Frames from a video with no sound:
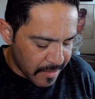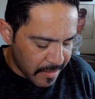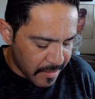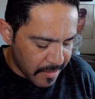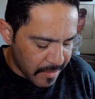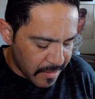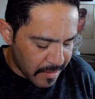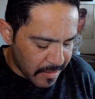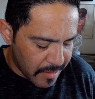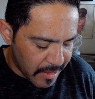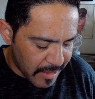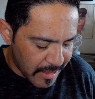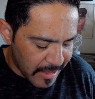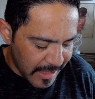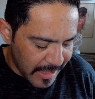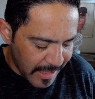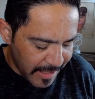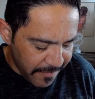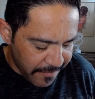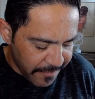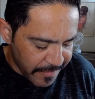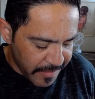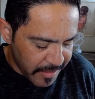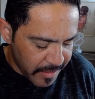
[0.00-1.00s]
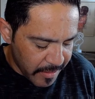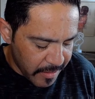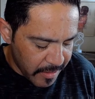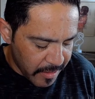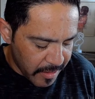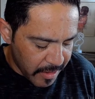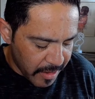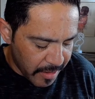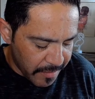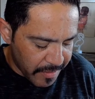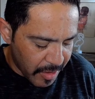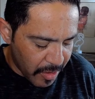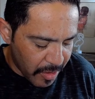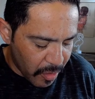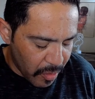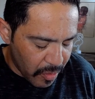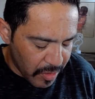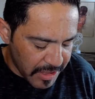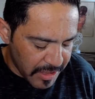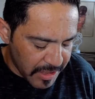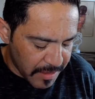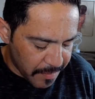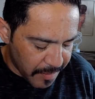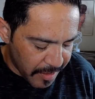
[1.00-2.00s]
the gift of the Holy
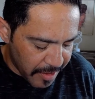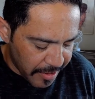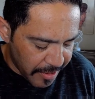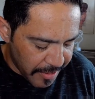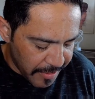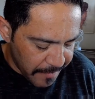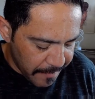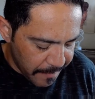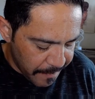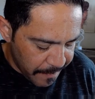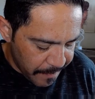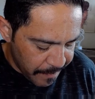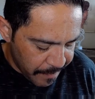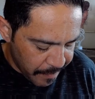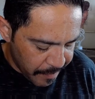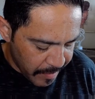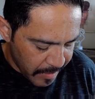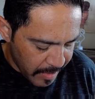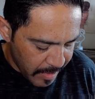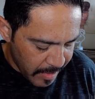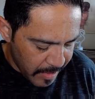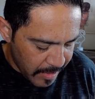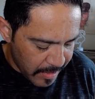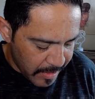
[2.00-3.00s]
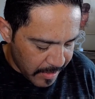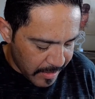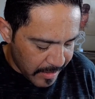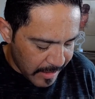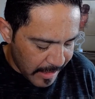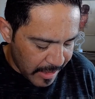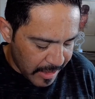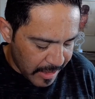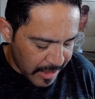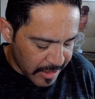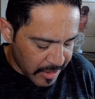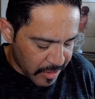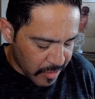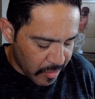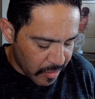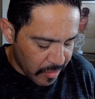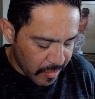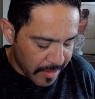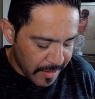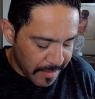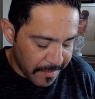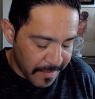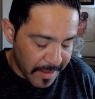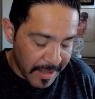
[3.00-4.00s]
Spirit. Now let's go
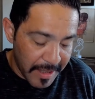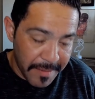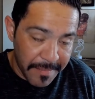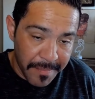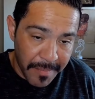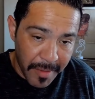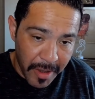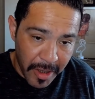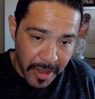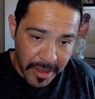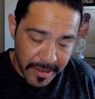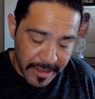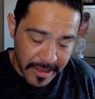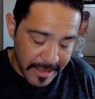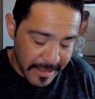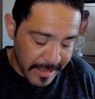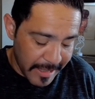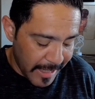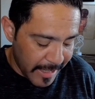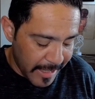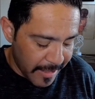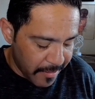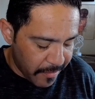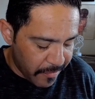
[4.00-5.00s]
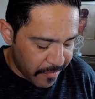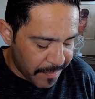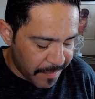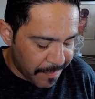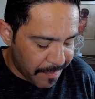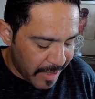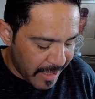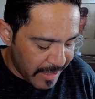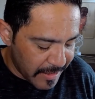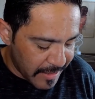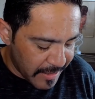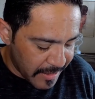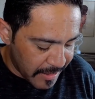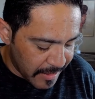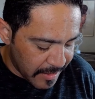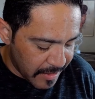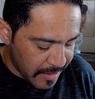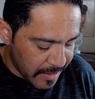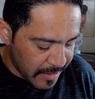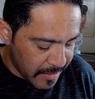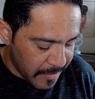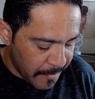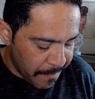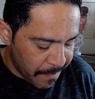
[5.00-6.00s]
and embark in that. Repentance.
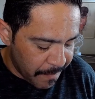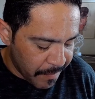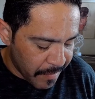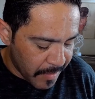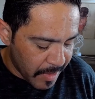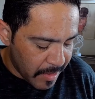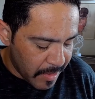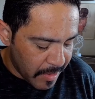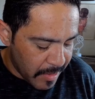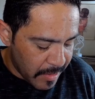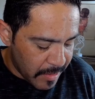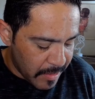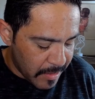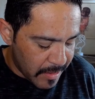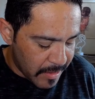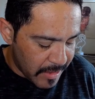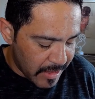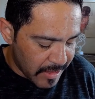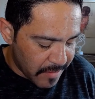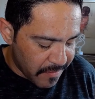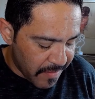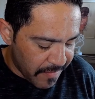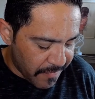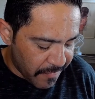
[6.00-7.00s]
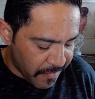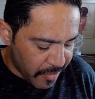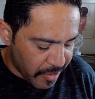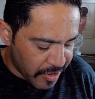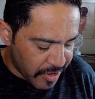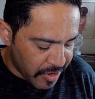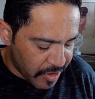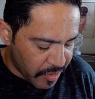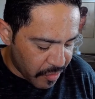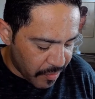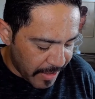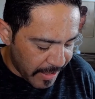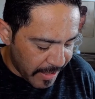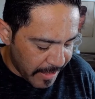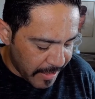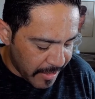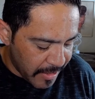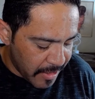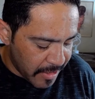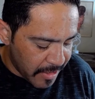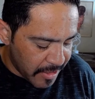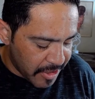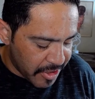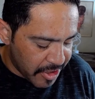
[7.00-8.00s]
This refers to a
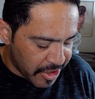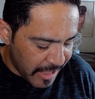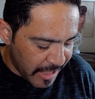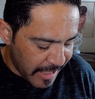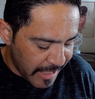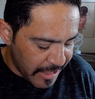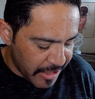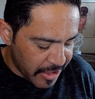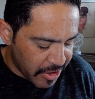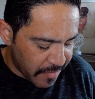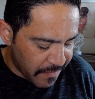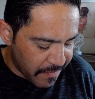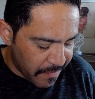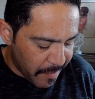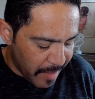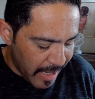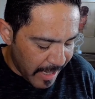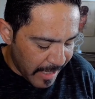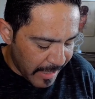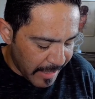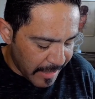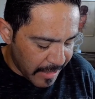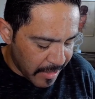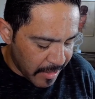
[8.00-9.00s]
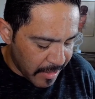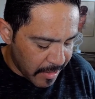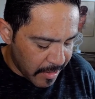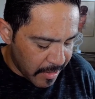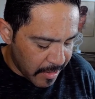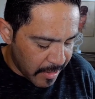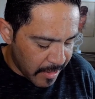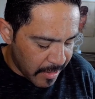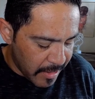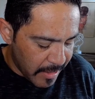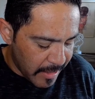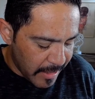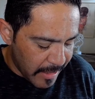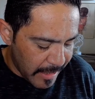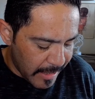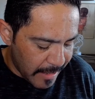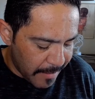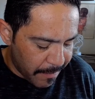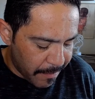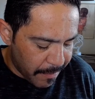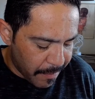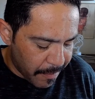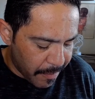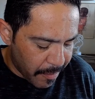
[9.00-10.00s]
change of mind. a
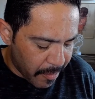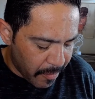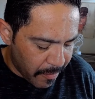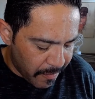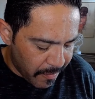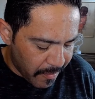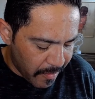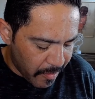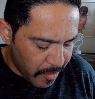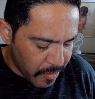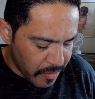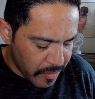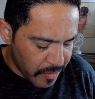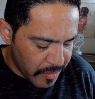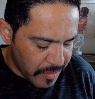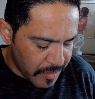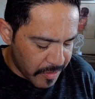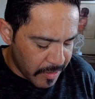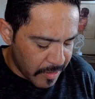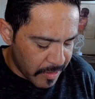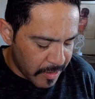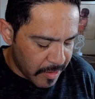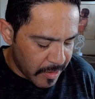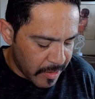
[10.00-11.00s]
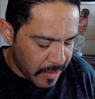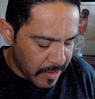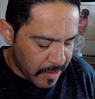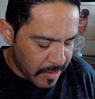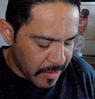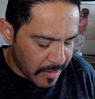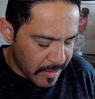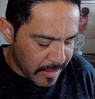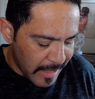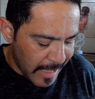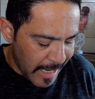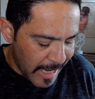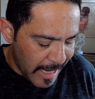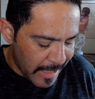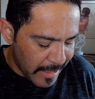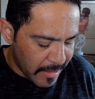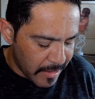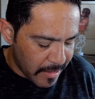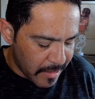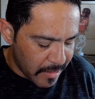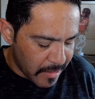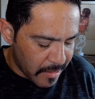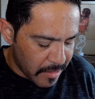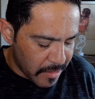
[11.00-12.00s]
propose that
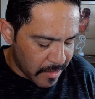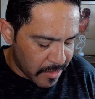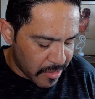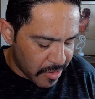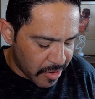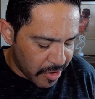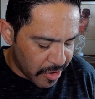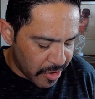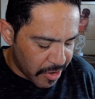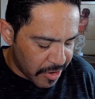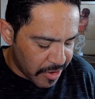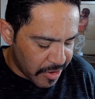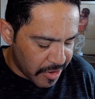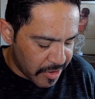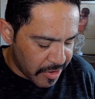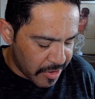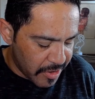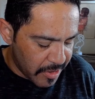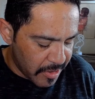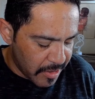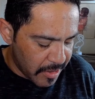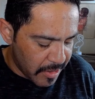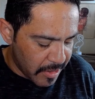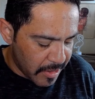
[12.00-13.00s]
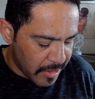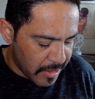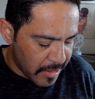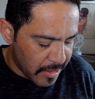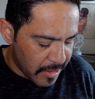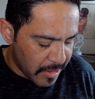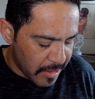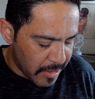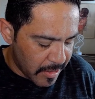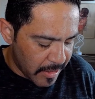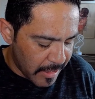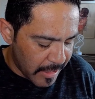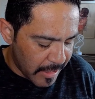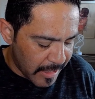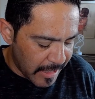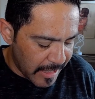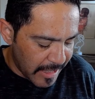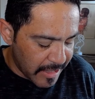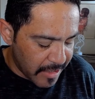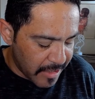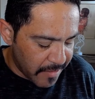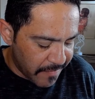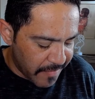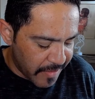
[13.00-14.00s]
turns an
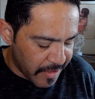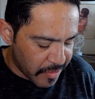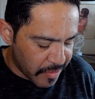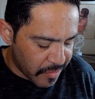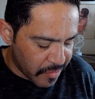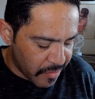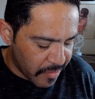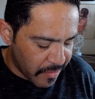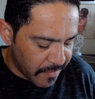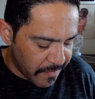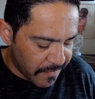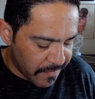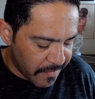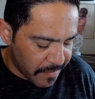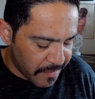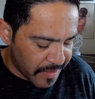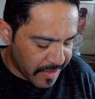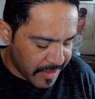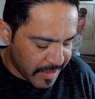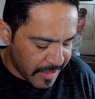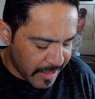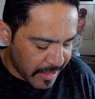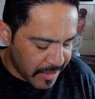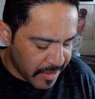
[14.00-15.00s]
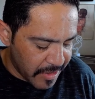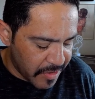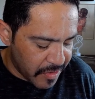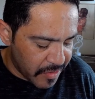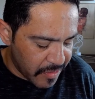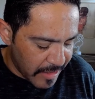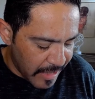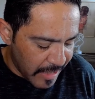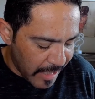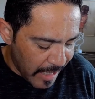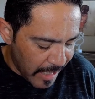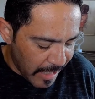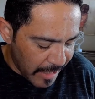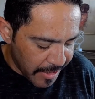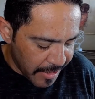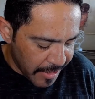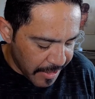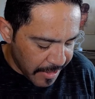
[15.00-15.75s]
individual from sin to God